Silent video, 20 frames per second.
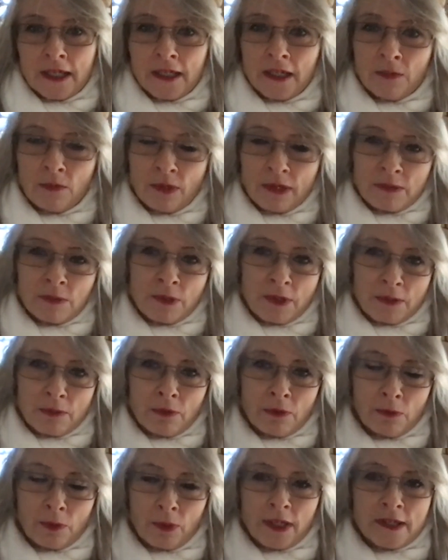
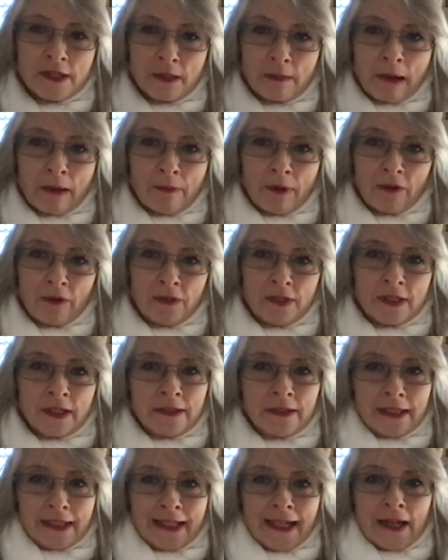what is it about biophilic
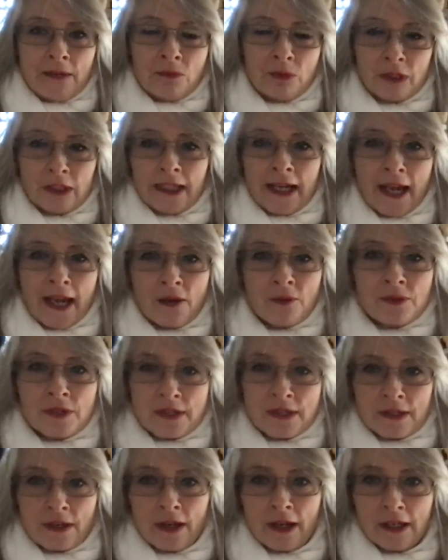design that would allow
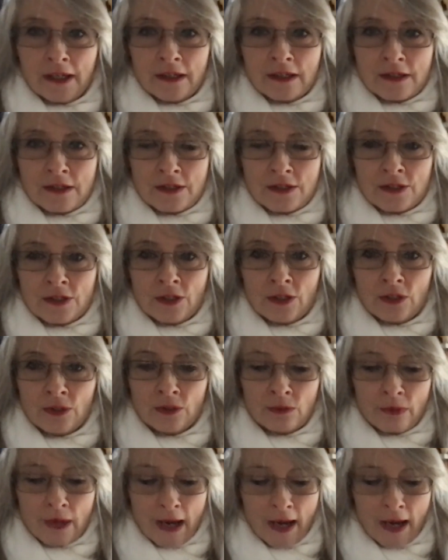designers to